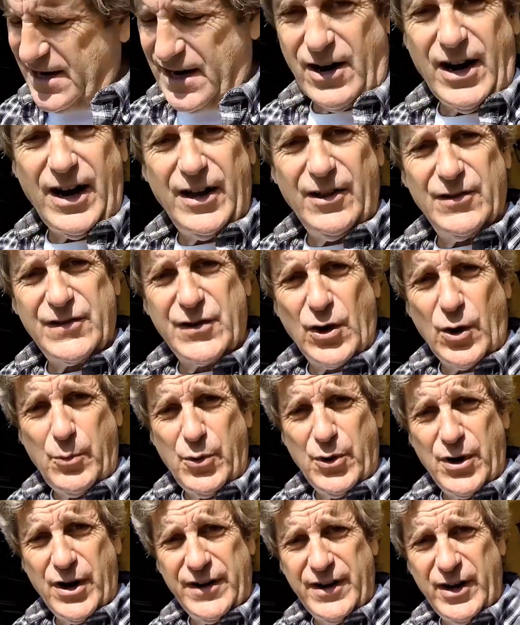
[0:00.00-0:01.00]
Alright, let's go
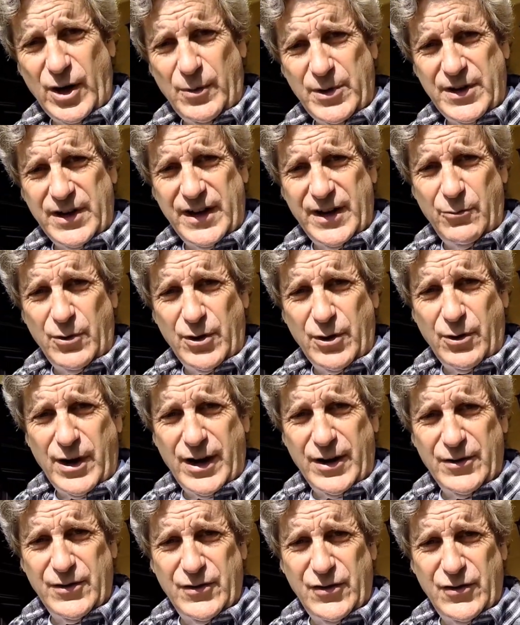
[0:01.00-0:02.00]
put it on the helmet and we'll go
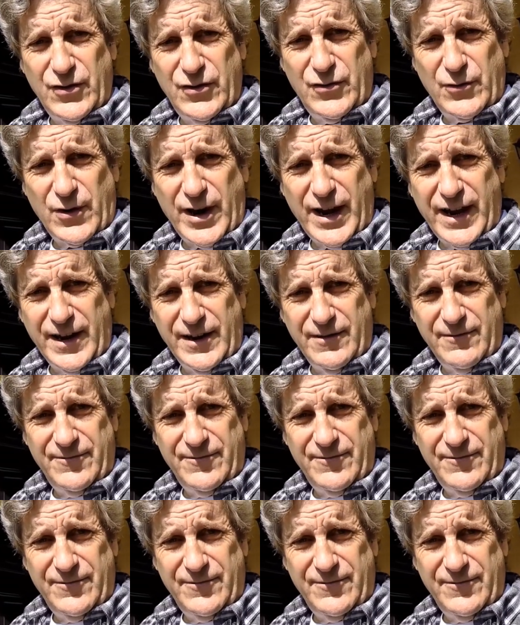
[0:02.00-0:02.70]
out and try it.